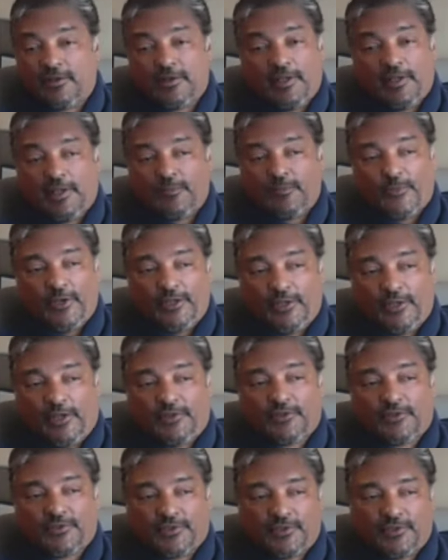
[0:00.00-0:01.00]
my
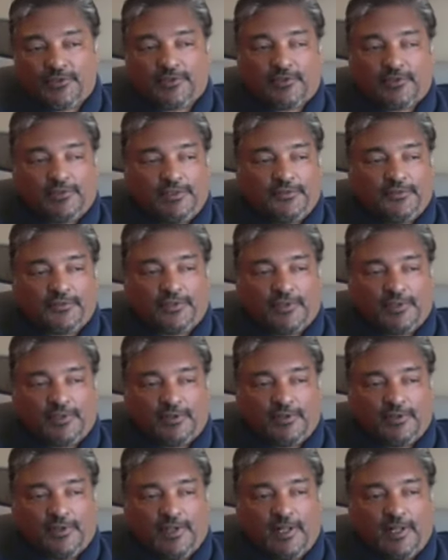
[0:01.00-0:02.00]
other sister lives in
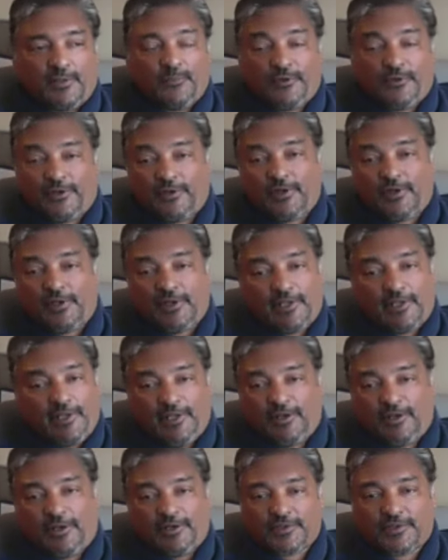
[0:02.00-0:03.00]
Alberta, again,
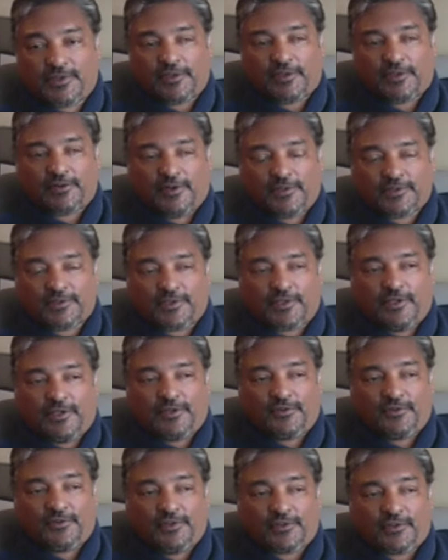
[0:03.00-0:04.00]
also across the
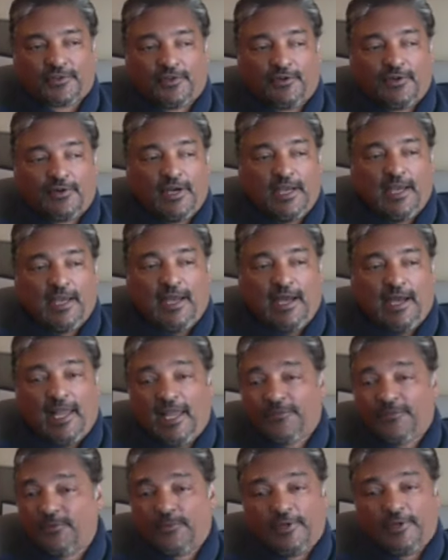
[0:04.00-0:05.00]
country. So I
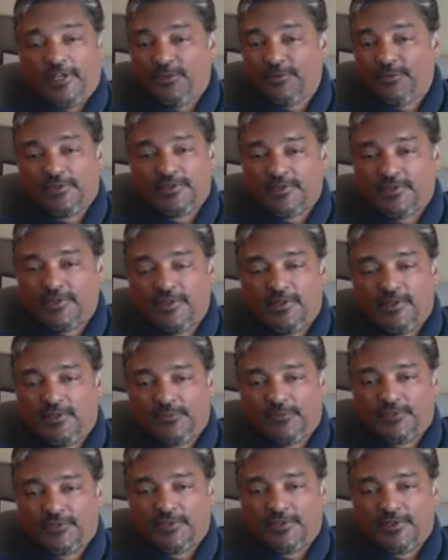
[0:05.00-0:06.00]
haven't been able to see them
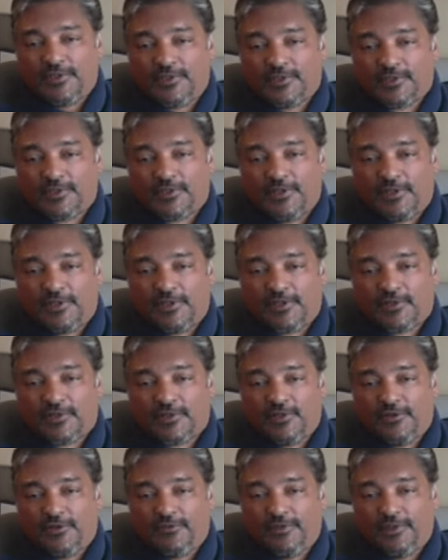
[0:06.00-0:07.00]
since
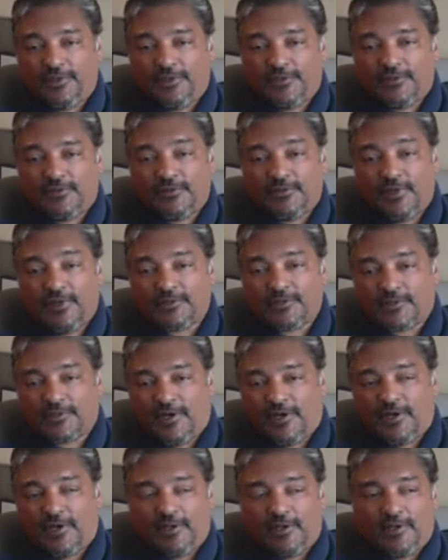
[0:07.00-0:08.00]
COVID has
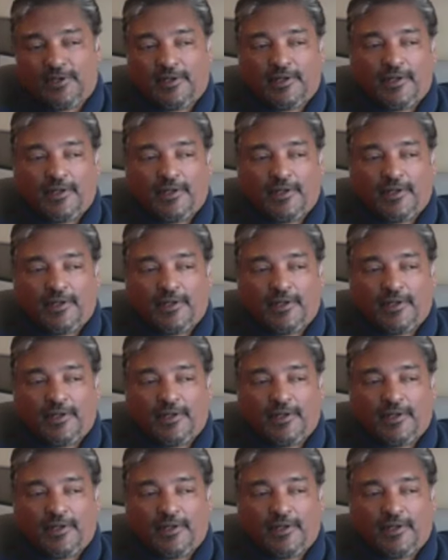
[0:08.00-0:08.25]
started.